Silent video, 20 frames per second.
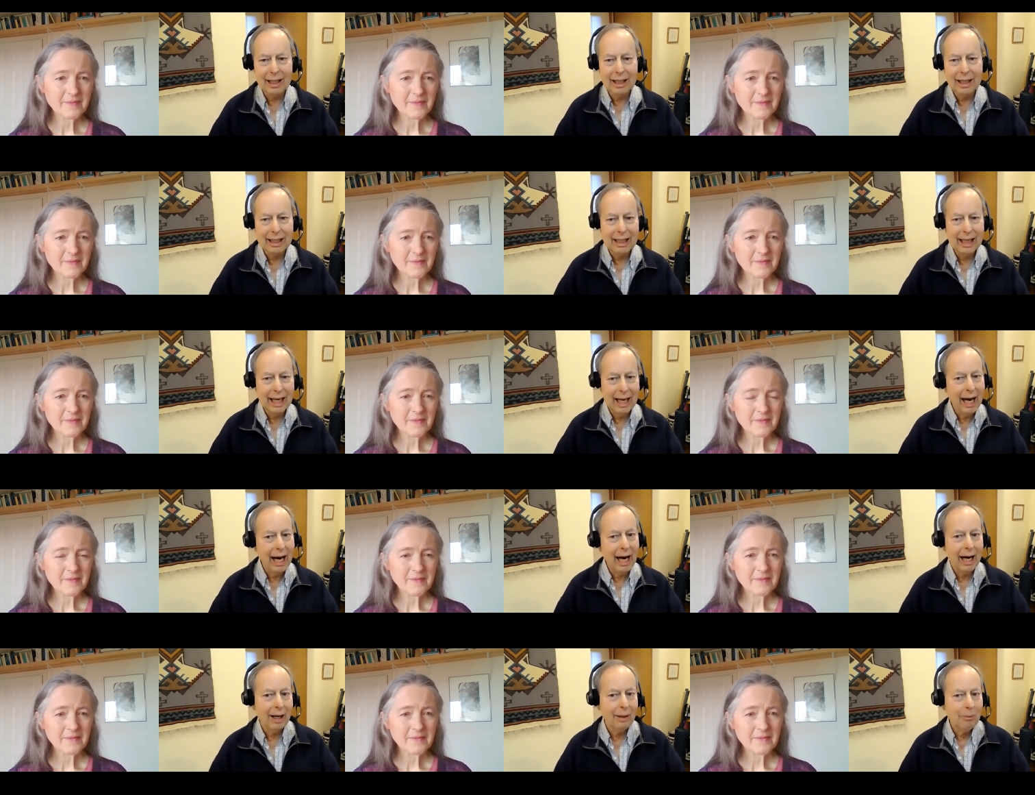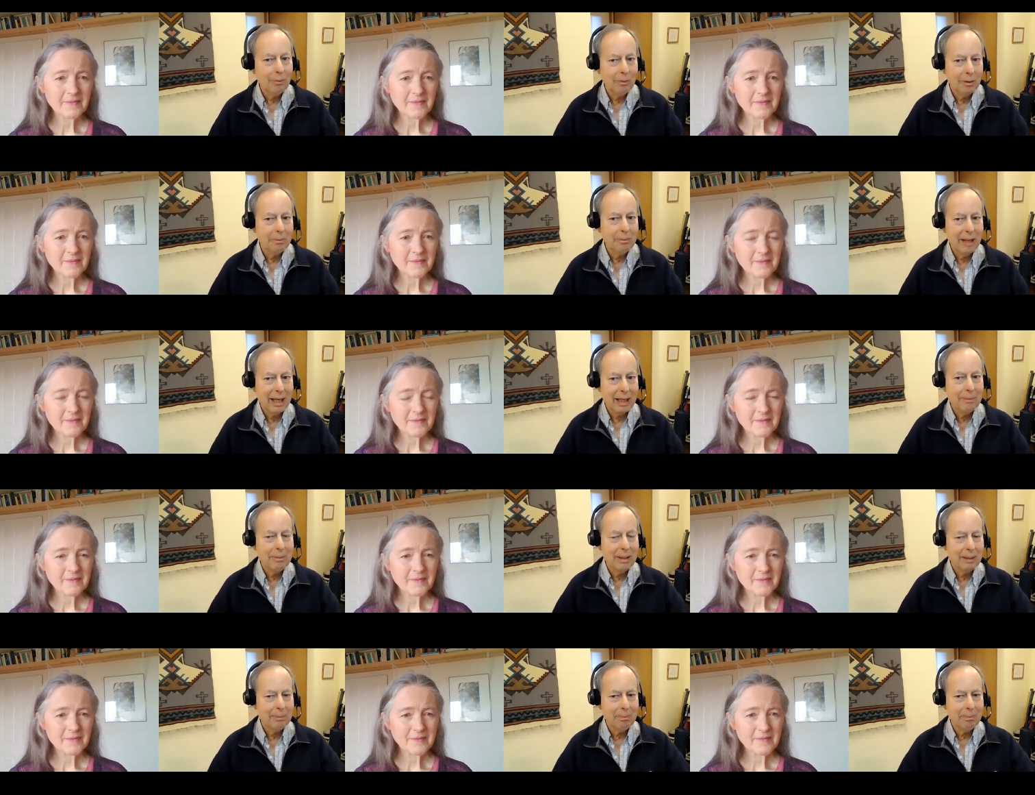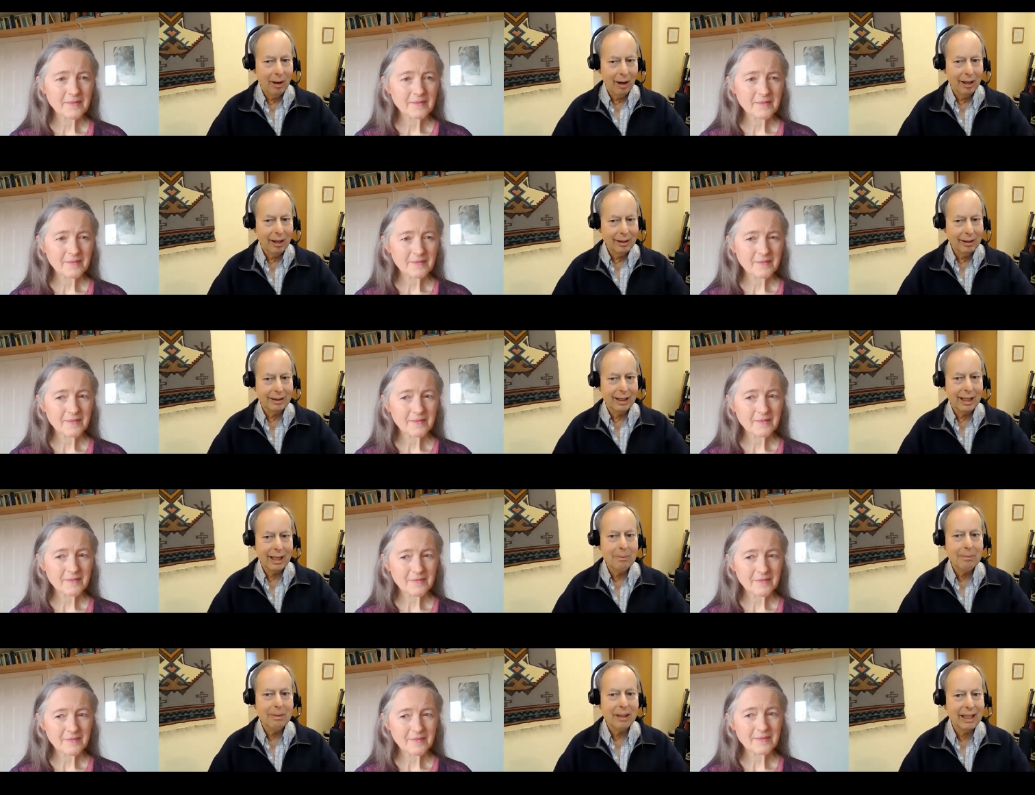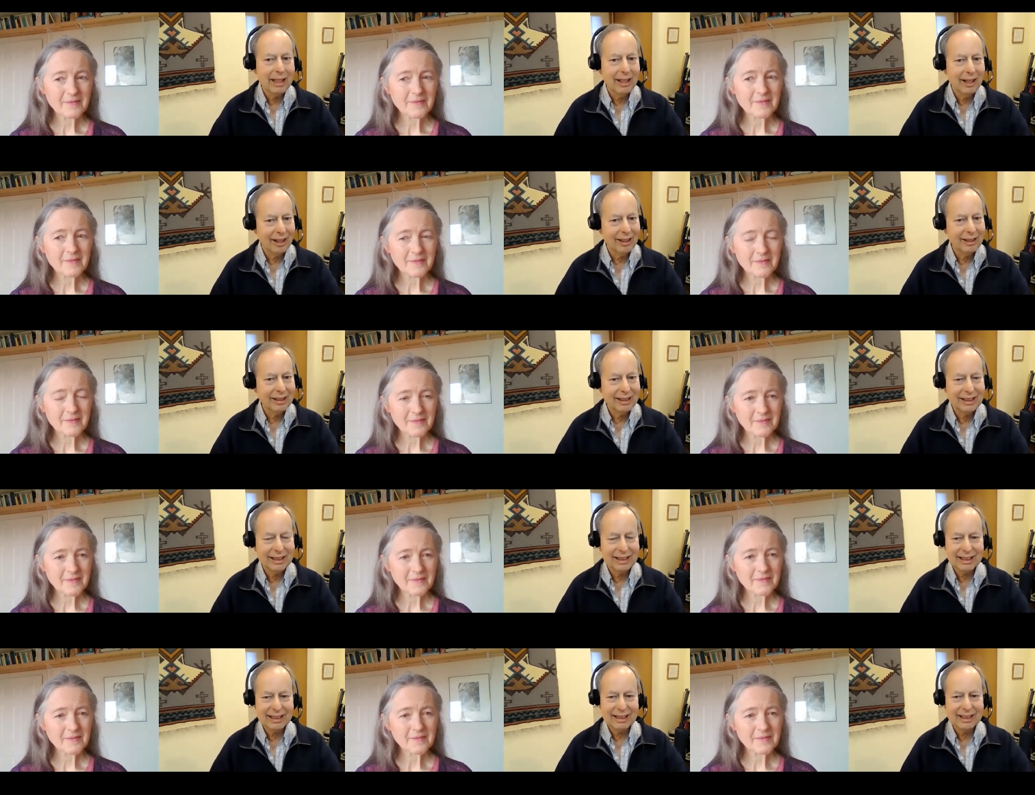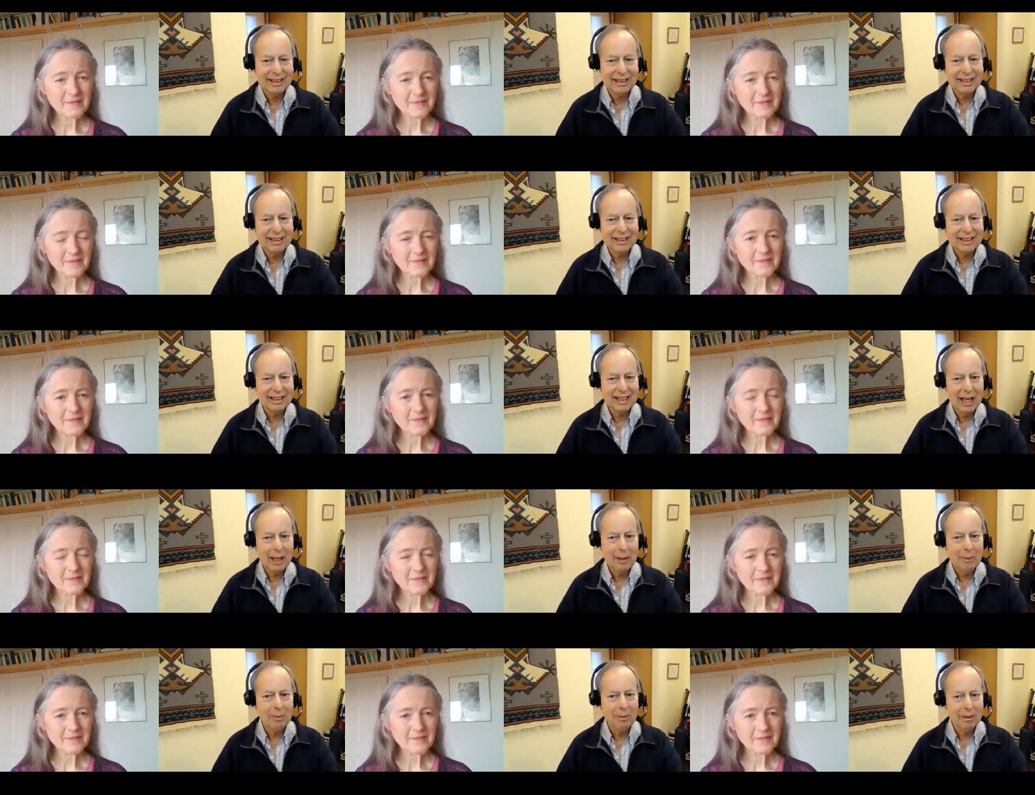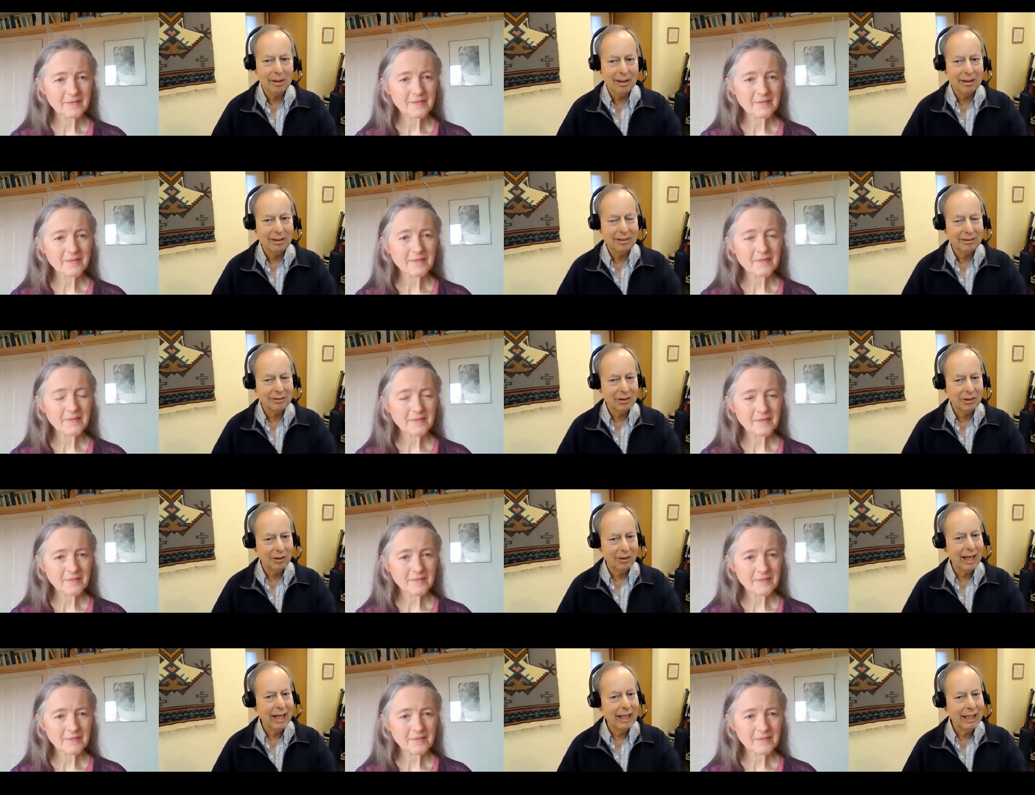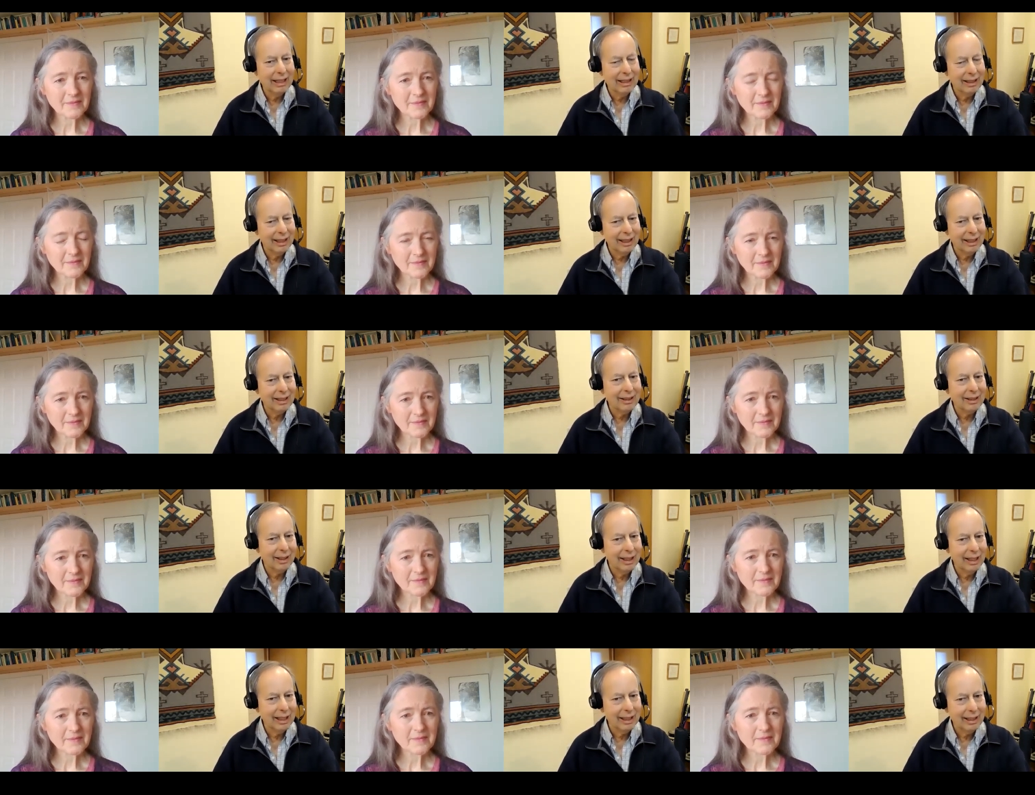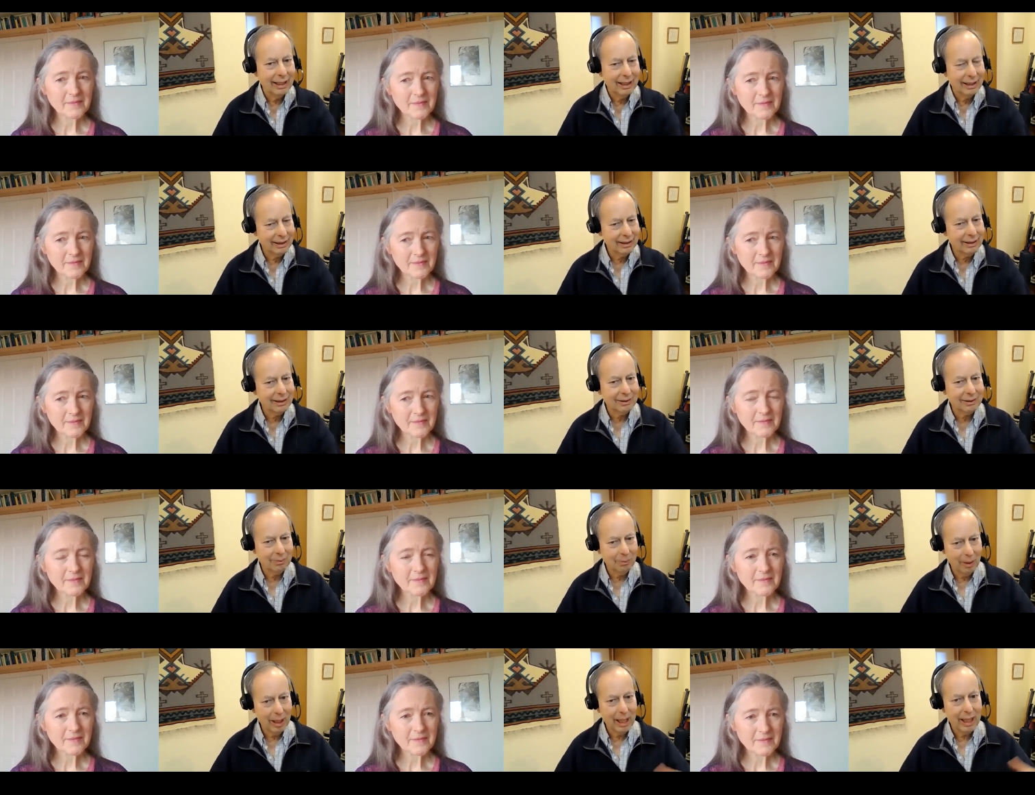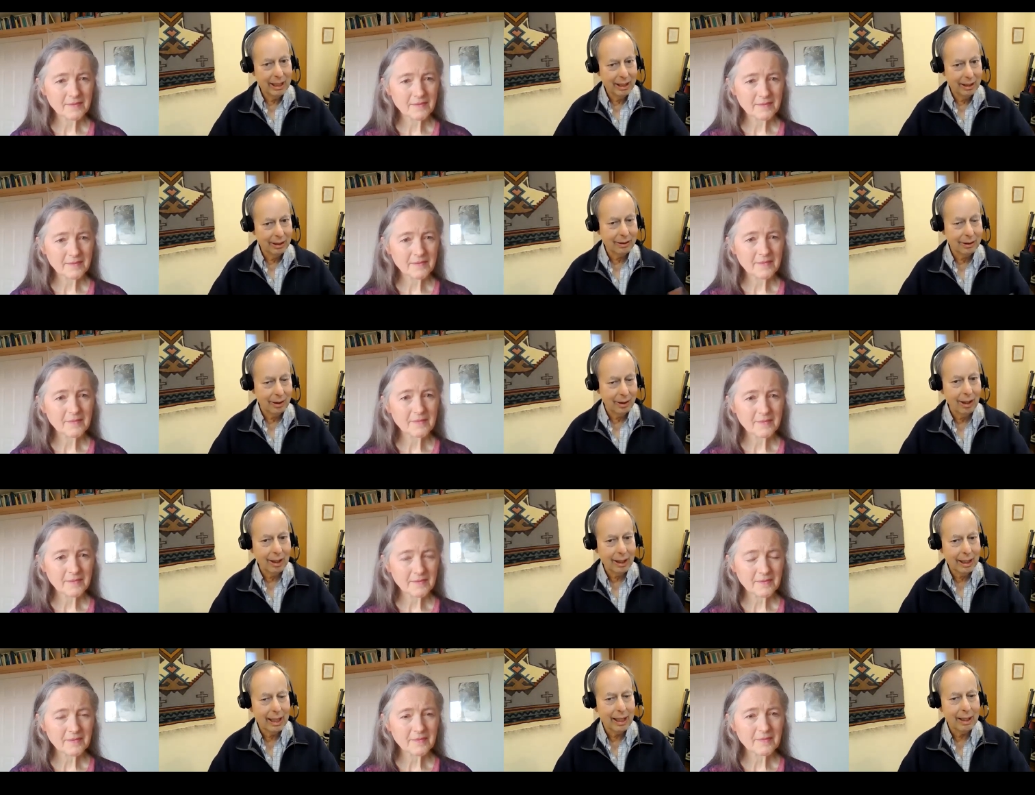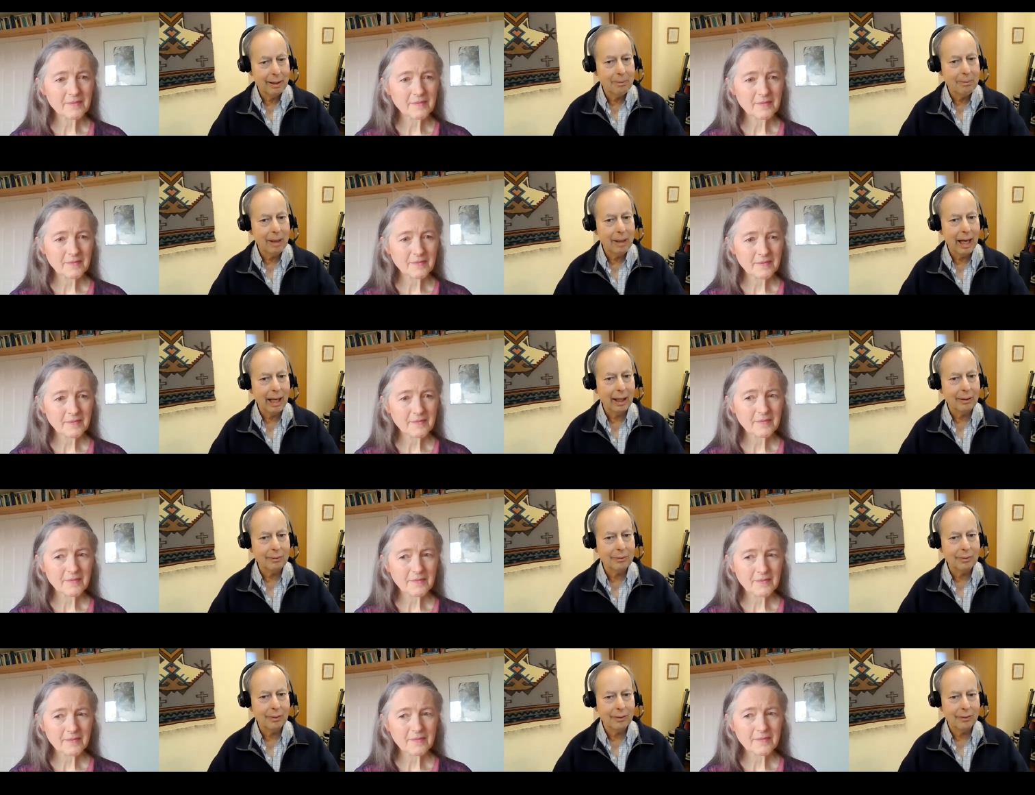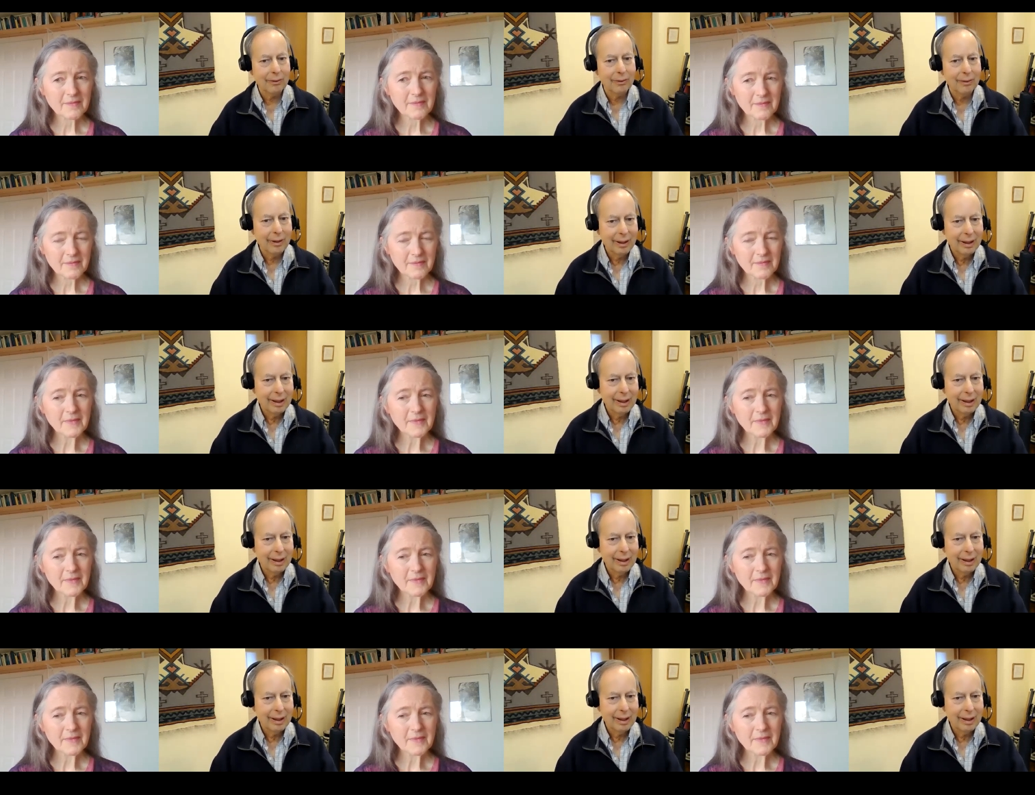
Speaker 1: yeah, well, maybe partly because they were trained in, in this way you're talking about with